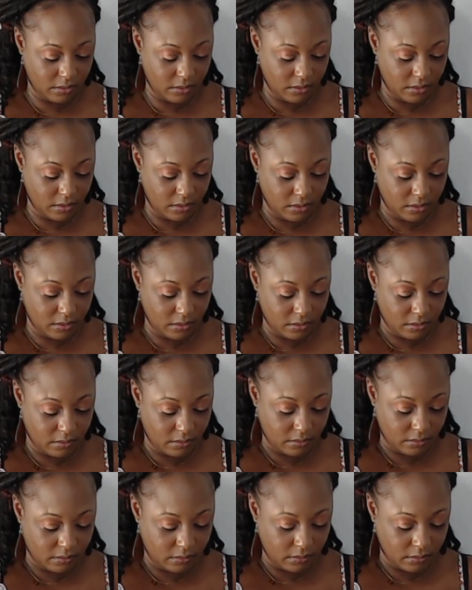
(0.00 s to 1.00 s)

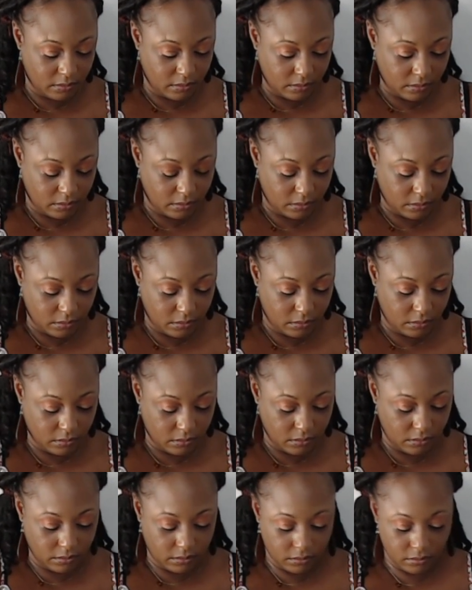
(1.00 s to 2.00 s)

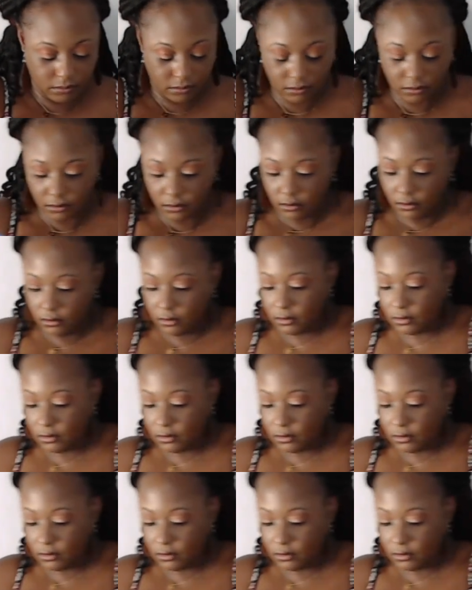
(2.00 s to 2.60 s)
No one is speaking in this clip.